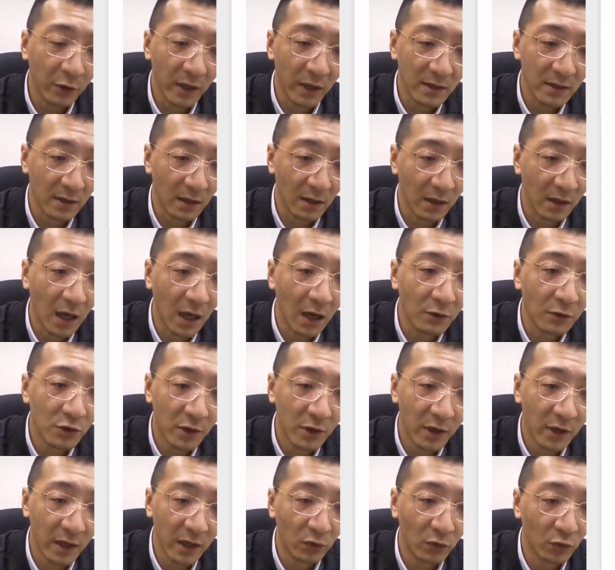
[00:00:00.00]
is
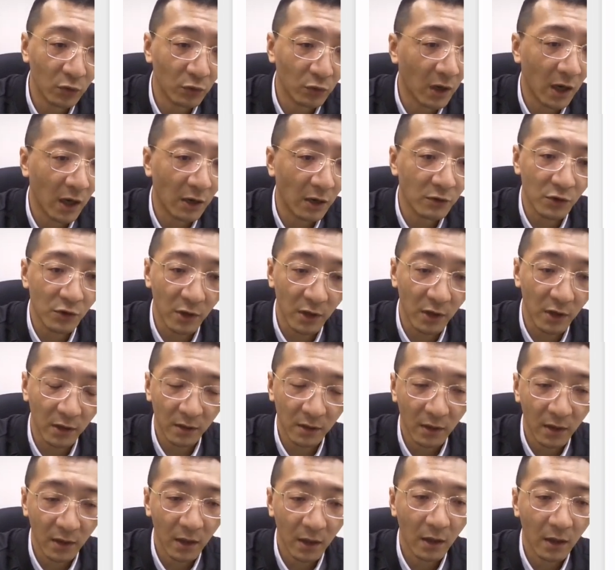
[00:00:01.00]
100 and 200
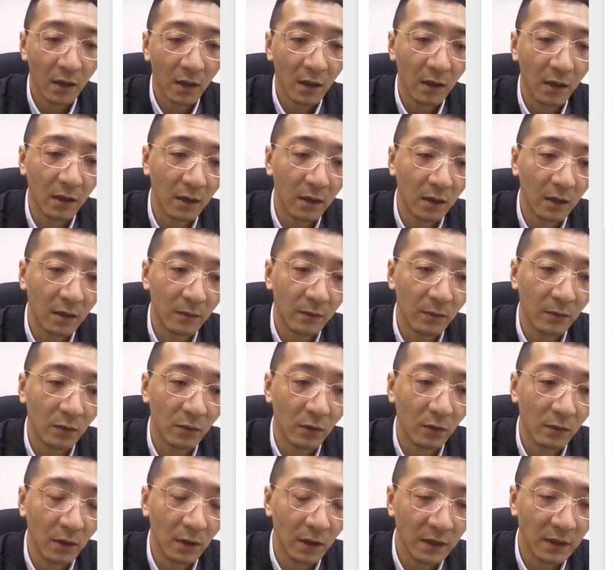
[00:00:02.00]

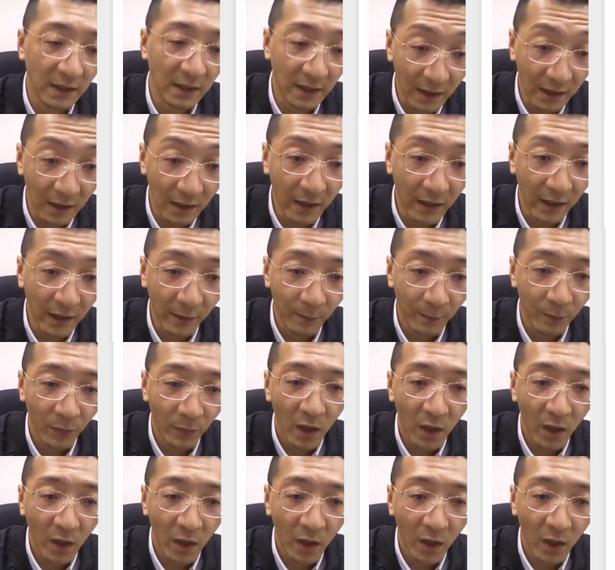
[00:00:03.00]
easily.